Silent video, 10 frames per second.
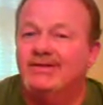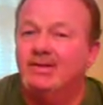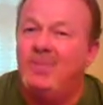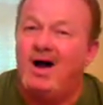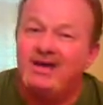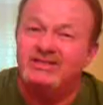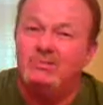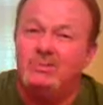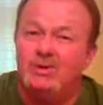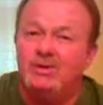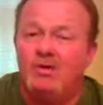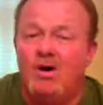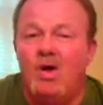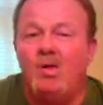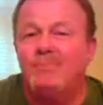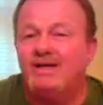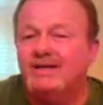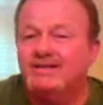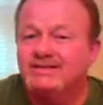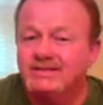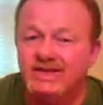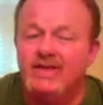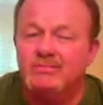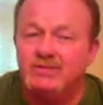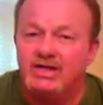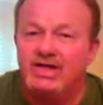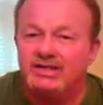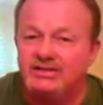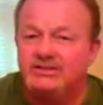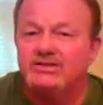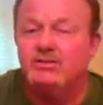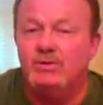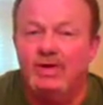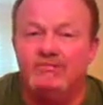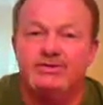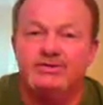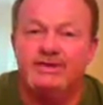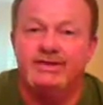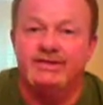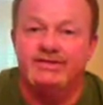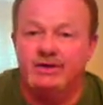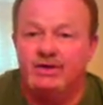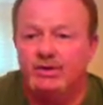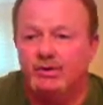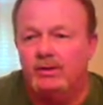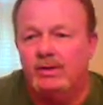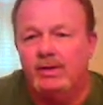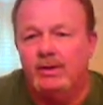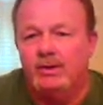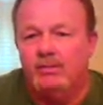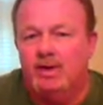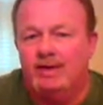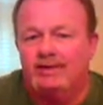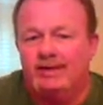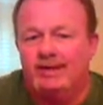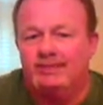the possible, albeit slim, chance that she will ever see this video. But